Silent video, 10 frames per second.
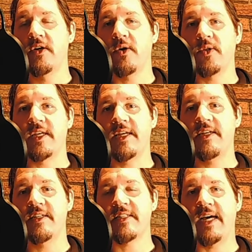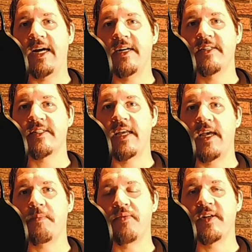only his has
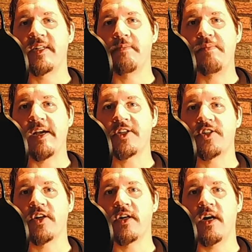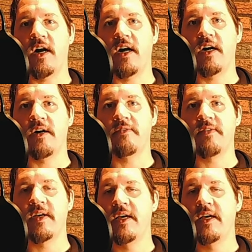a printed picture of